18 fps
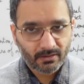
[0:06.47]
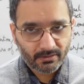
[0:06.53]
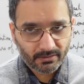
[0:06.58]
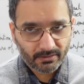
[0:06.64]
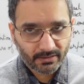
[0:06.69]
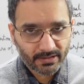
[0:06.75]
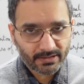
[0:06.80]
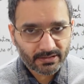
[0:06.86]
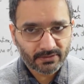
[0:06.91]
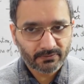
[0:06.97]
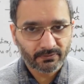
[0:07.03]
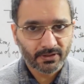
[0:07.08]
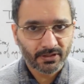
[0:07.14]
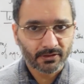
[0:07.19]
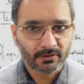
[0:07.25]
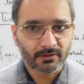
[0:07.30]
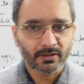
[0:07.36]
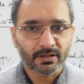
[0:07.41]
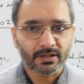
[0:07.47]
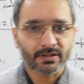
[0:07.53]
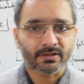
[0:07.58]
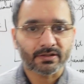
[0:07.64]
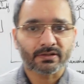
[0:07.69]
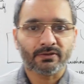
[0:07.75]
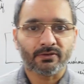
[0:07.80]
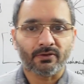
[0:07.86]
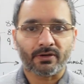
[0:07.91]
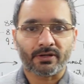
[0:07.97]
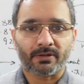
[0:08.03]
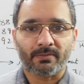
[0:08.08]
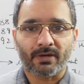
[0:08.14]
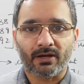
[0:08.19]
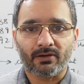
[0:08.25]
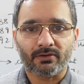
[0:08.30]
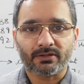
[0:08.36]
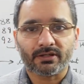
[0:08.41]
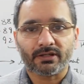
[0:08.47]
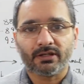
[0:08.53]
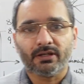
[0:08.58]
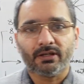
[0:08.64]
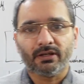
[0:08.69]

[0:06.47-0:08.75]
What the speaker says: This video is not about